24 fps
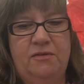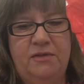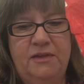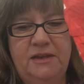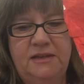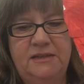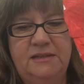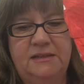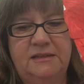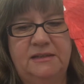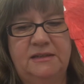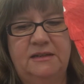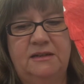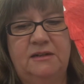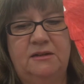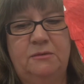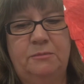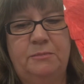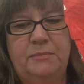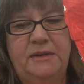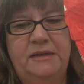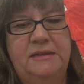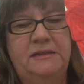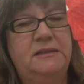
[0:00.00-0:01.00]
these little
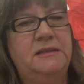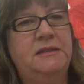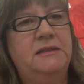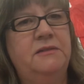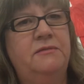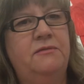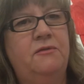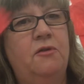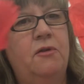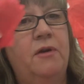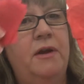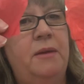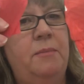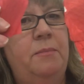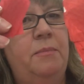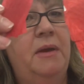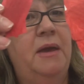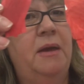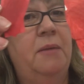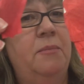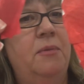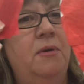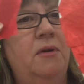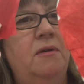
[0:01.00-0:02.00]
pieces of crepe
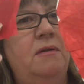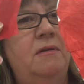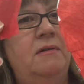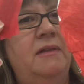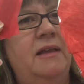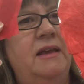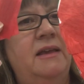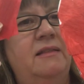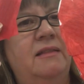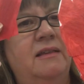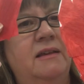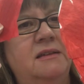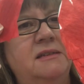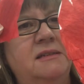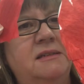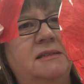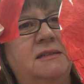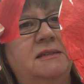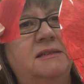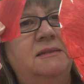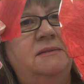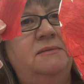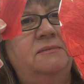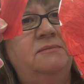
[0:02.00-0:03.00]
paper like
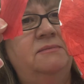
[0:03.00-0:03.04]
this,